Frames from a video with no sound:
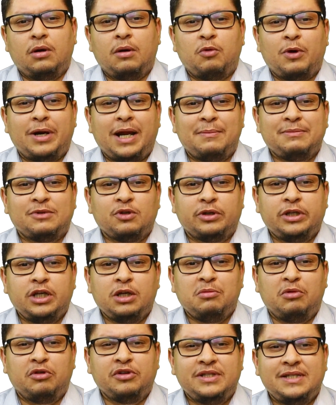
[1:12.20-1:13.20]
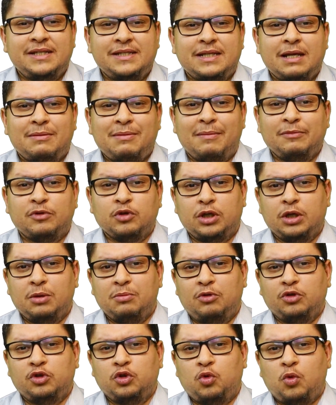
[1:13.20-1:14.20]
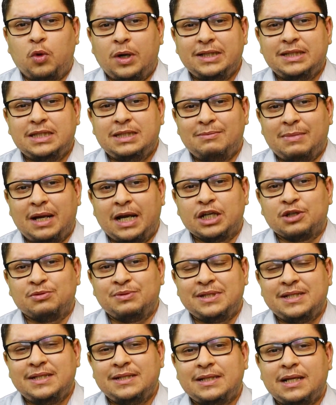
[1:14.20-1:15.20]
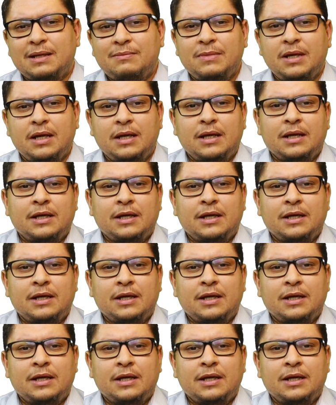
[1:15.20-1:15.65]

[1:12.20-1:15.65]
When I'm talking about system, I'm talking about the quality management system.